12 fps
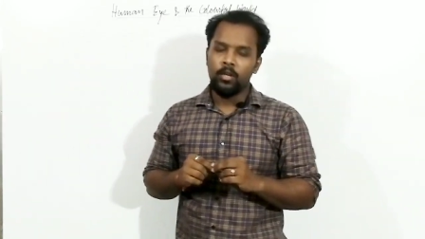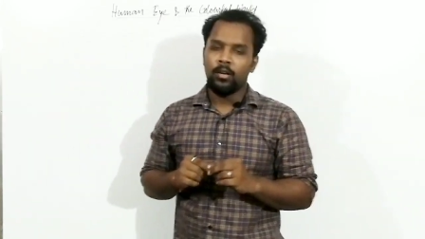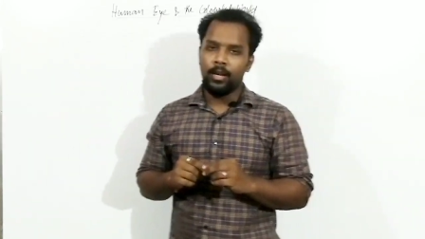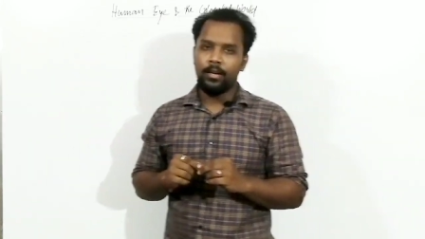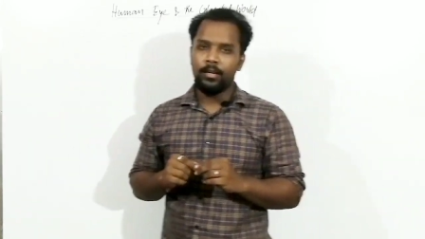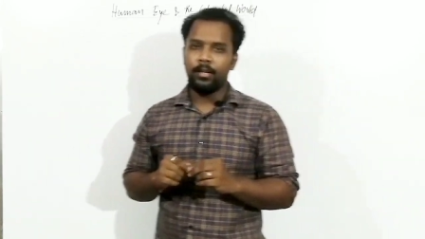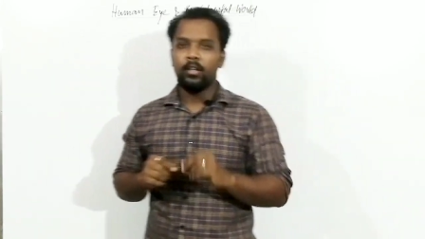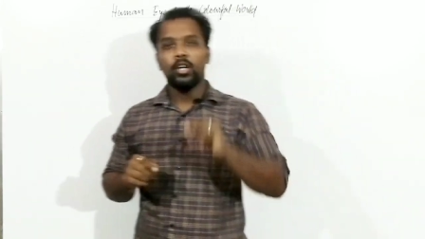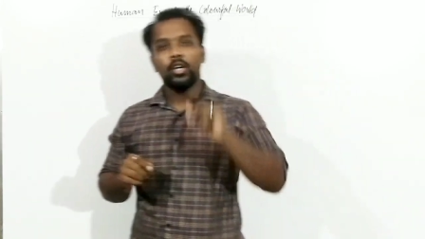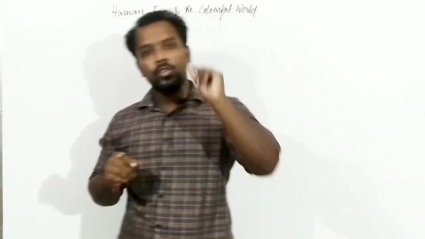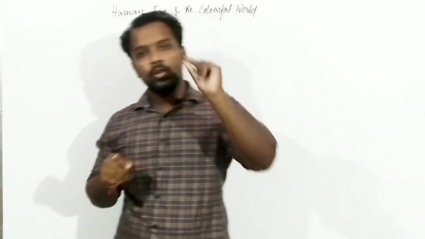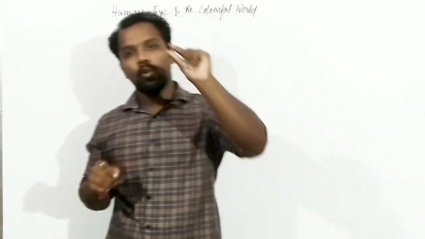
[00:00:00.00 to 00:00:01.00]
Right now,
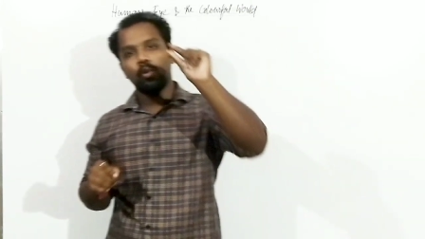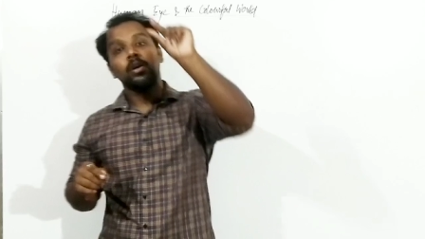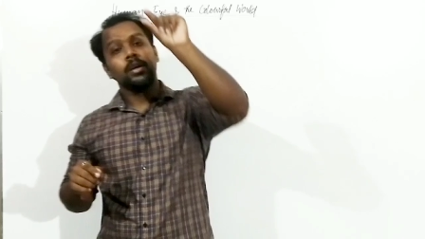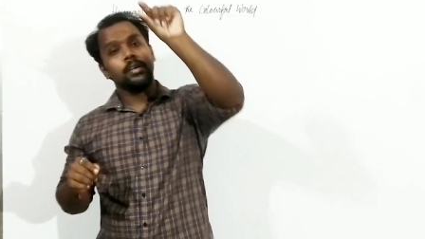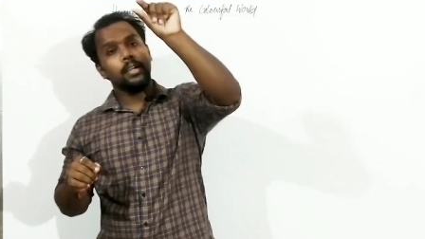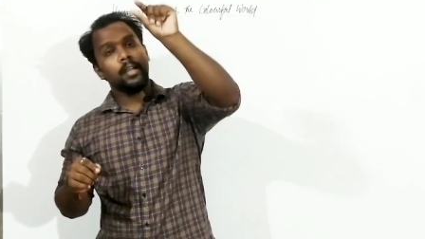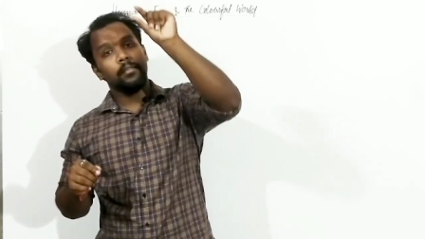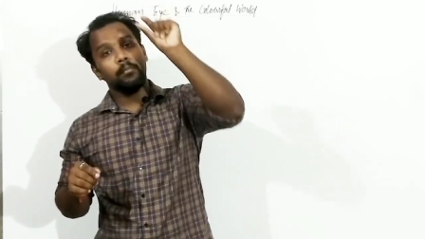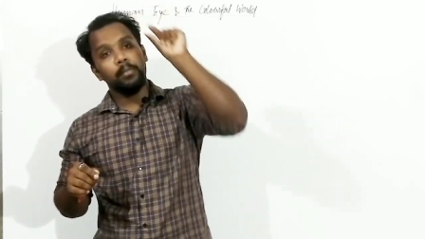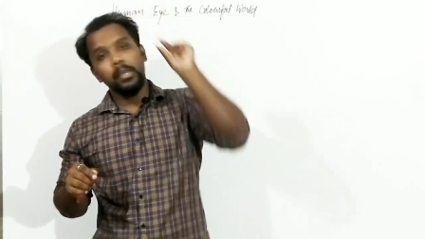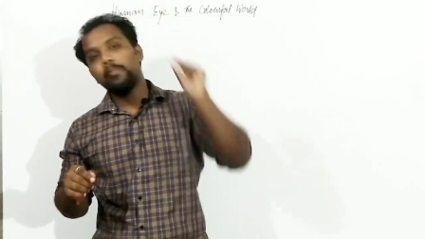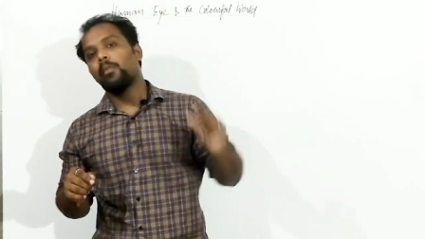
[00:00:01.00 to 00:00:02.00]
so that
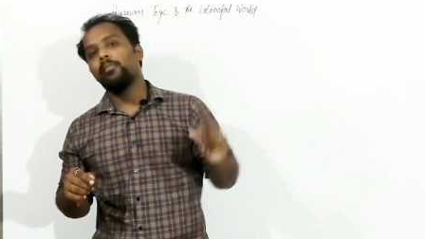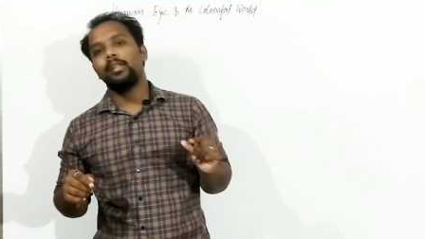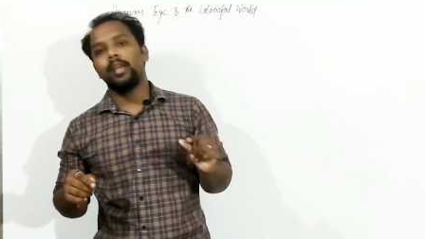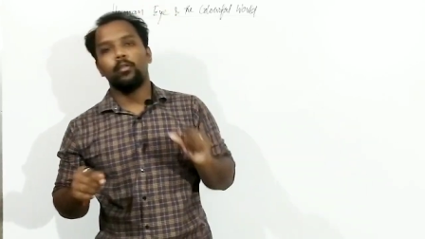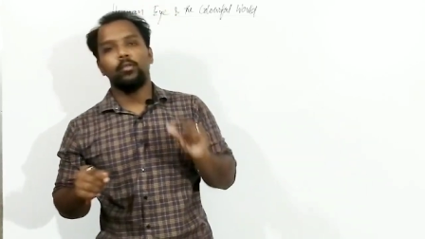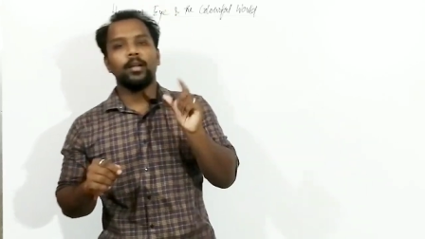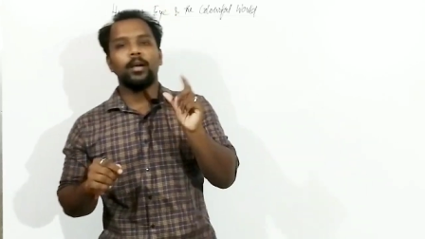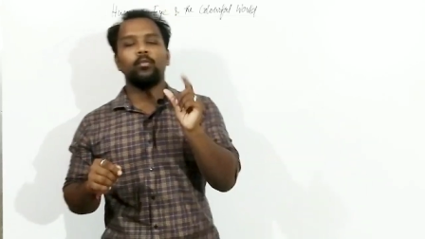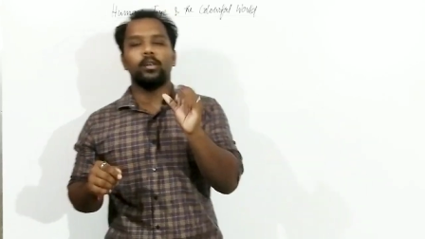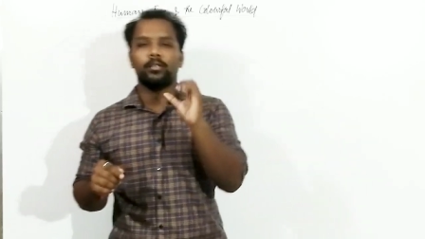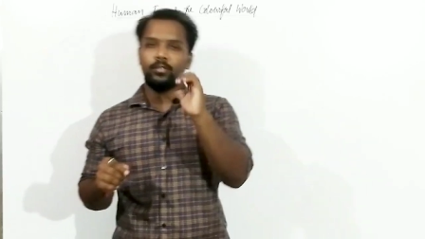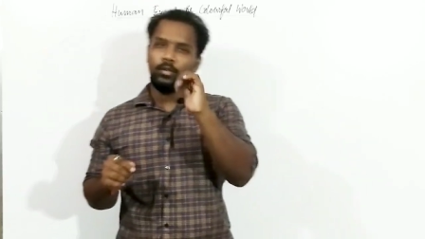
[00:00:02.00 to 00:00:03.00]
beam of the light will become
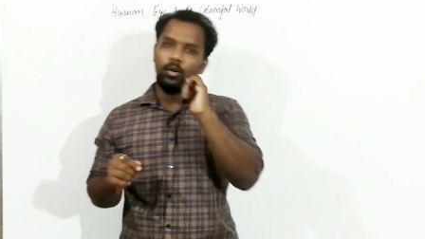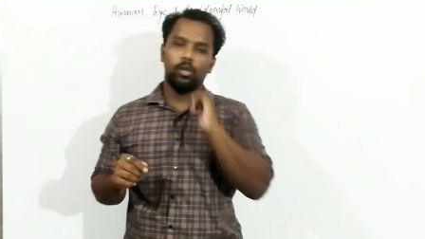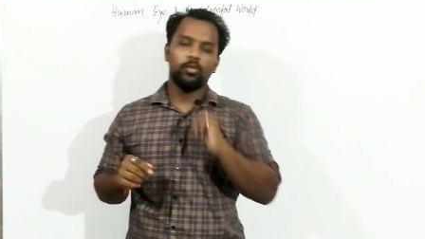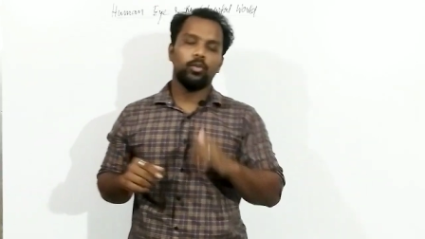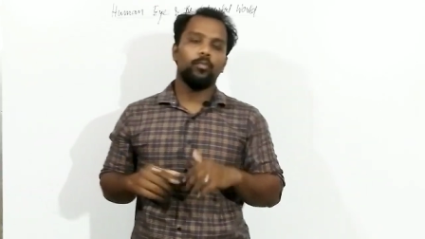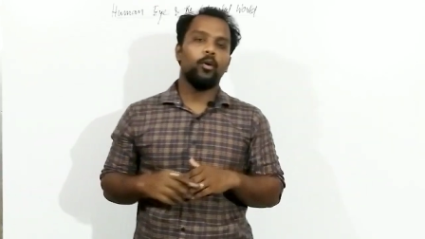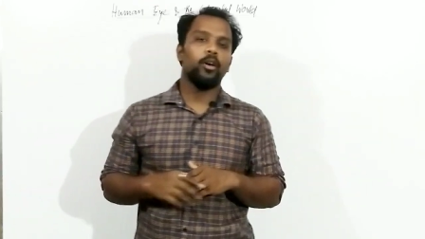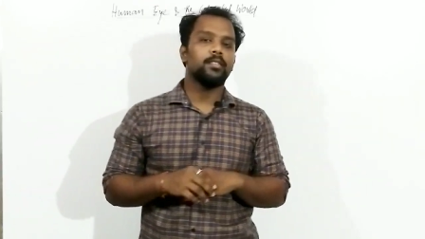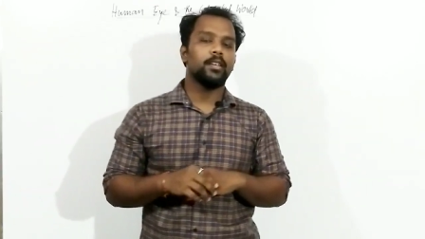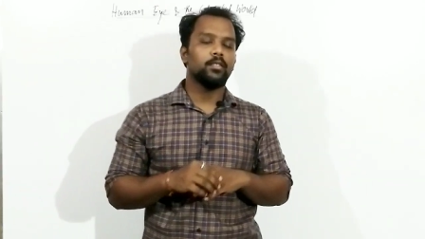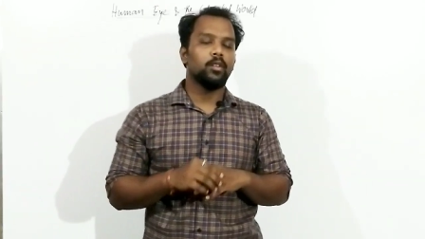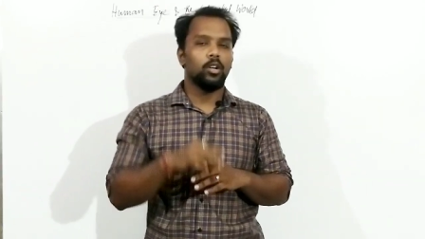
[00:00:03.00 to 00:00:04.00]
what? Also point
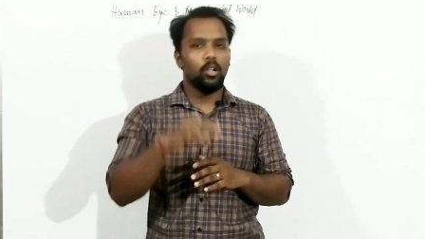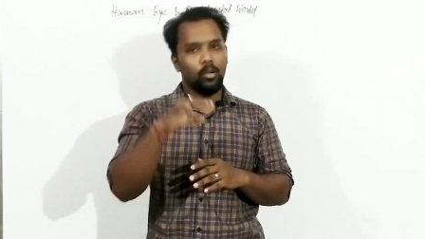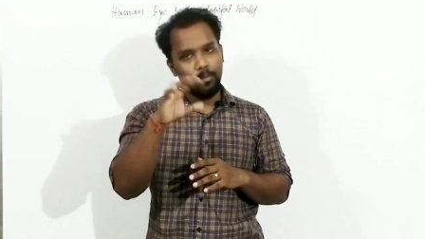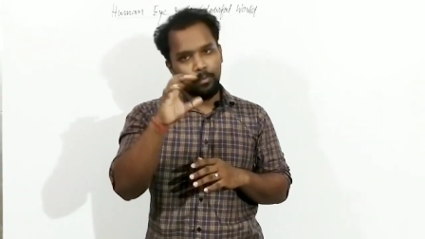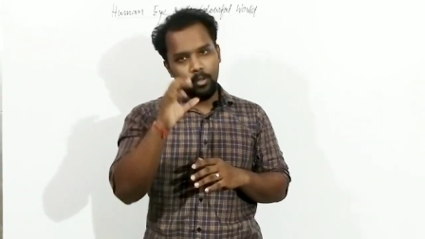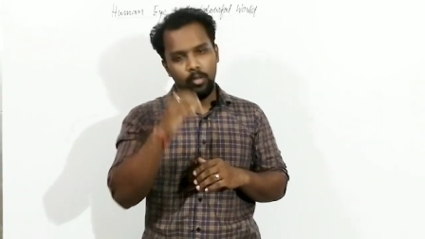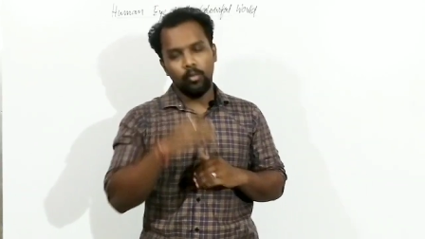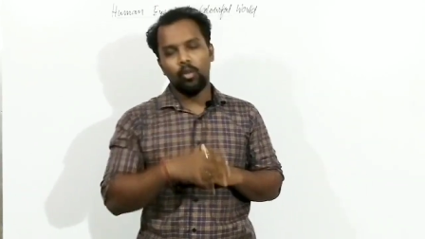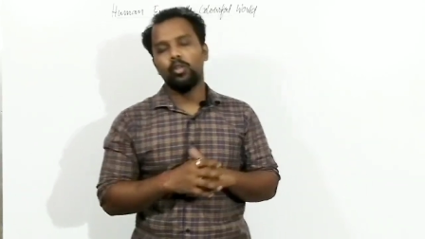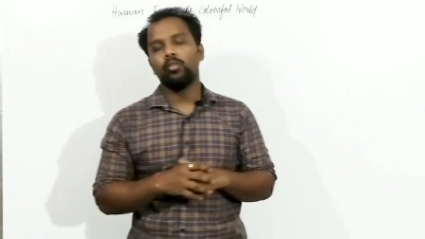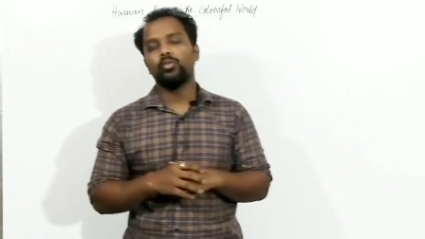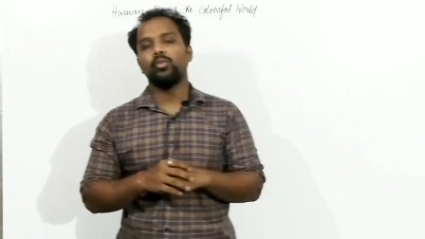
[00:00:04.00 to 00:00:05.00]
size,
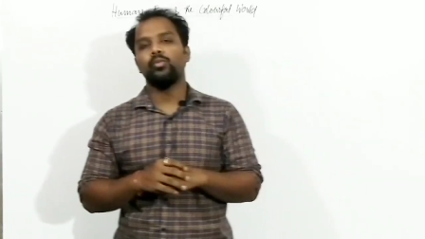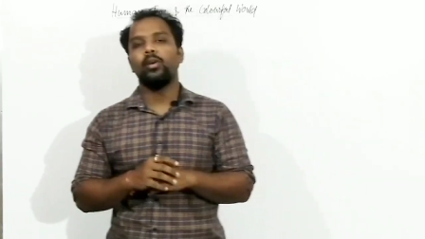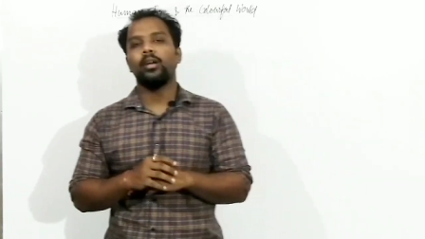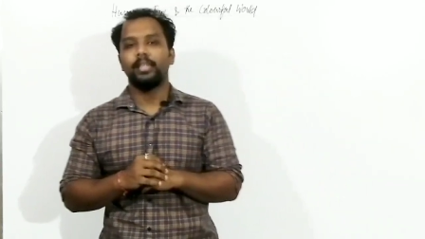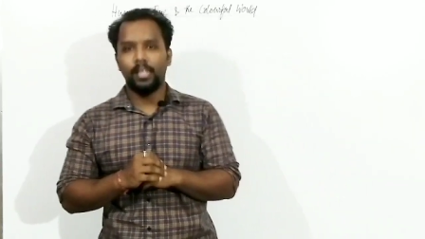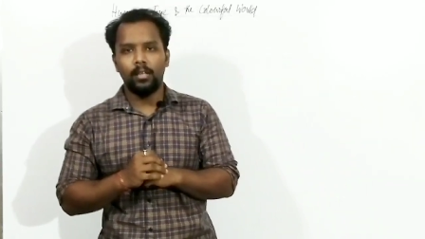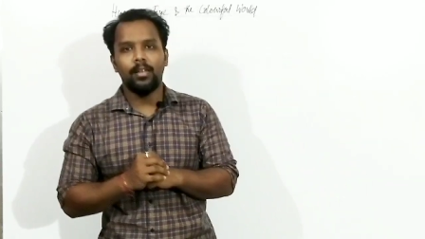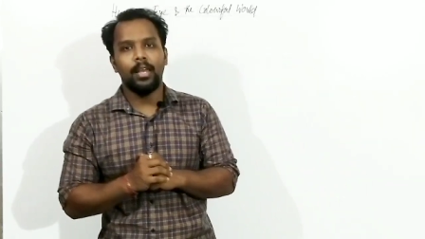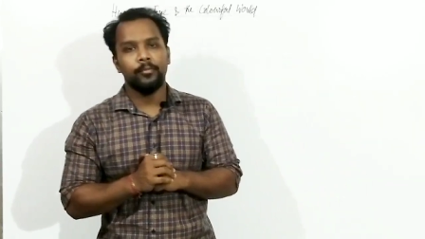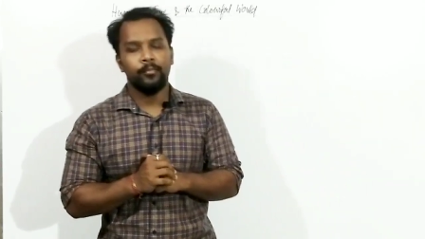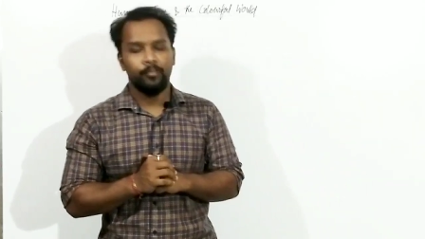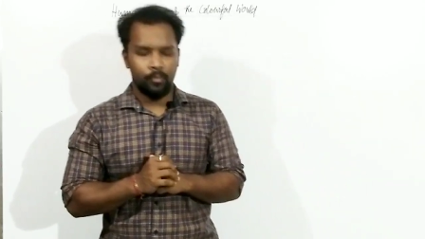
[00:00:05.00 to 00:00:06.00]
also what? Thin
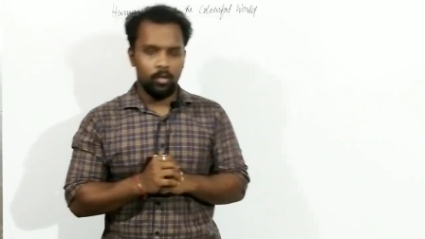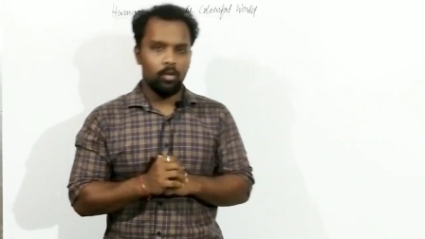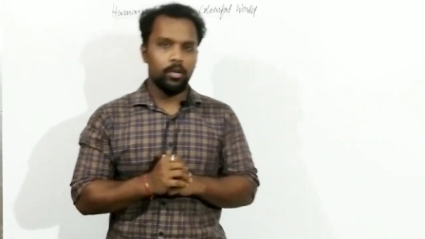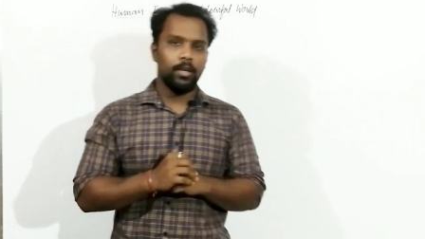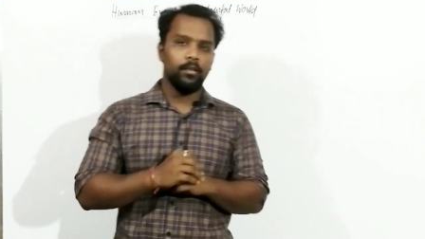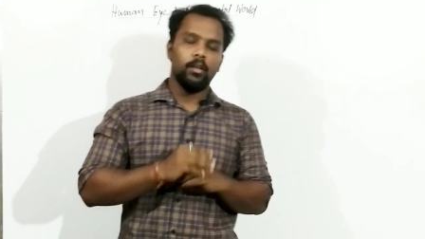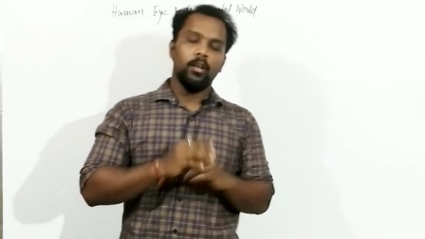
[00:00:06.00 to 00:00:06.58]
light. Okay.